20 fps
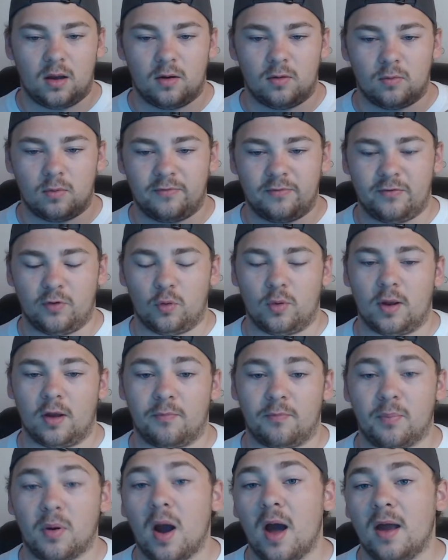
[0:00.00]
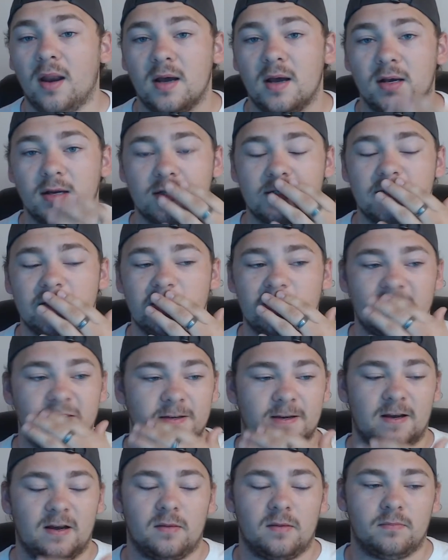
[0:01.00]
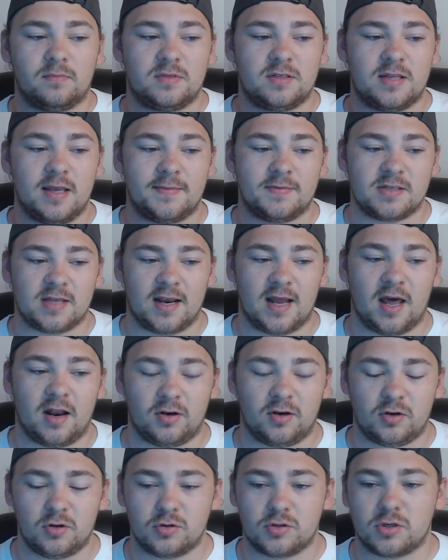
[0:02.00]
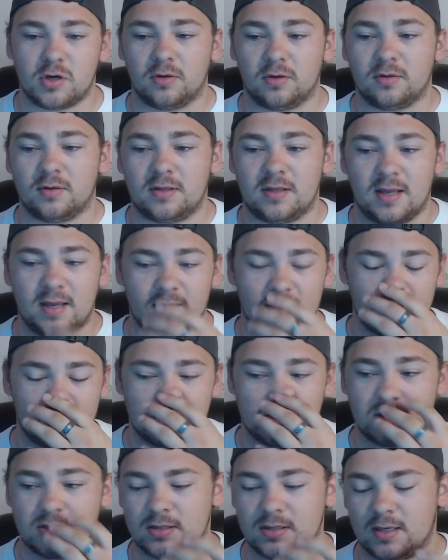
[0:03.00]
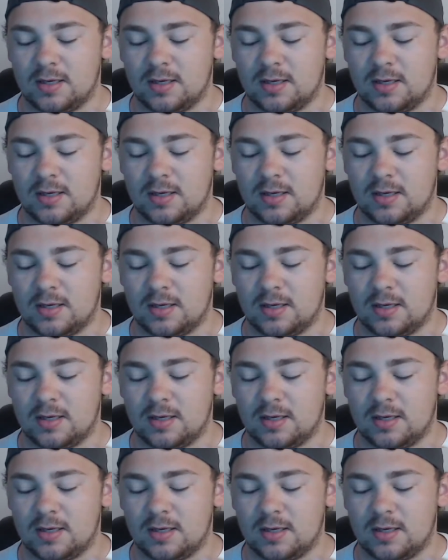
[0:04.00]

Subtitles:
reviewing of products, tips on how to do certain things,